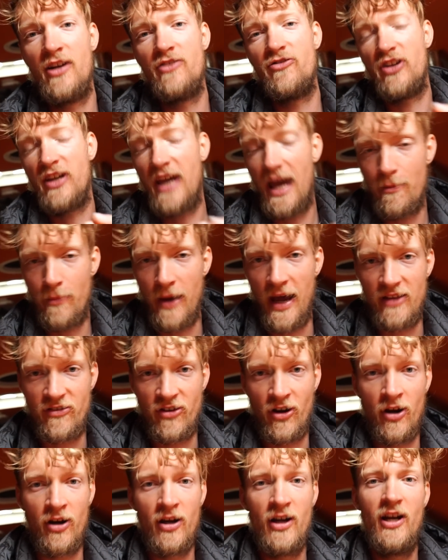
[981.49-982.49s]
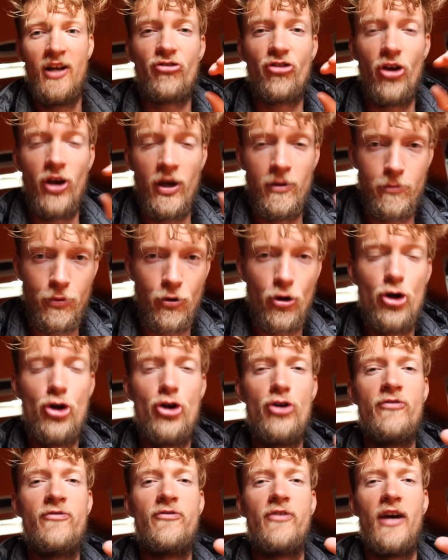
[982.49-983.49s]
to get better, to
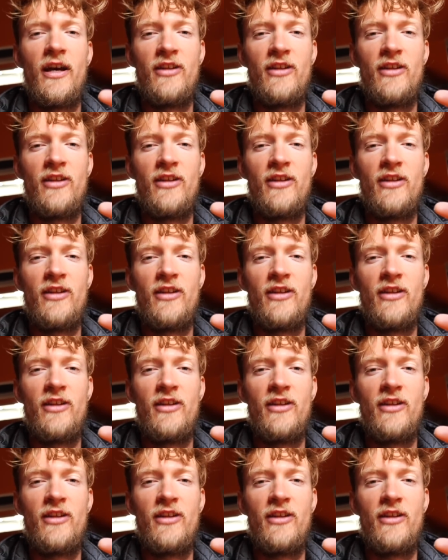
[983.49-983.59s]
improve,